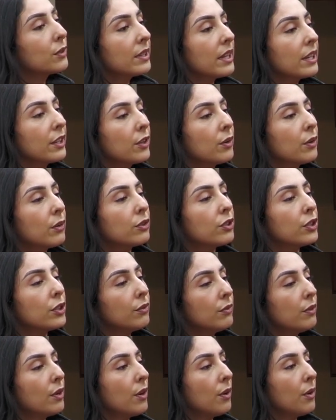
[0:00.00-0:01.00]
Daniel, do
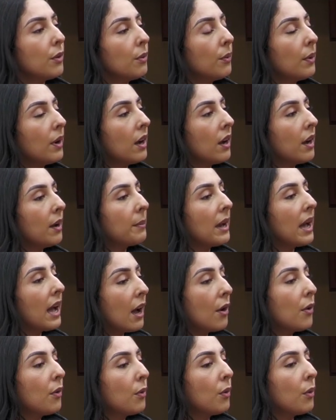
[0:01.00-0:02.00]
you know
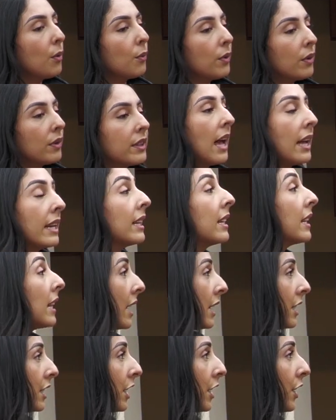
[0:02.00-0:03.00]
how will adding an
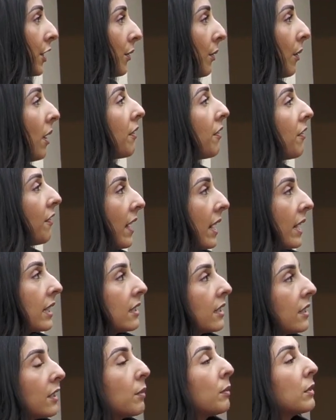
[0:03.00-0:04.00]
ADU
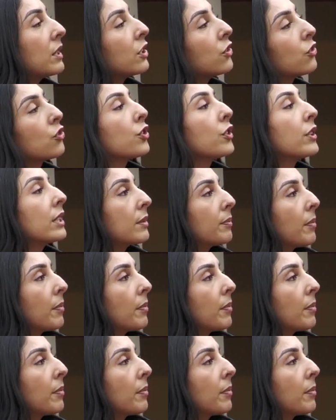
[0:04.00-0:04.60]
affect someone's insurance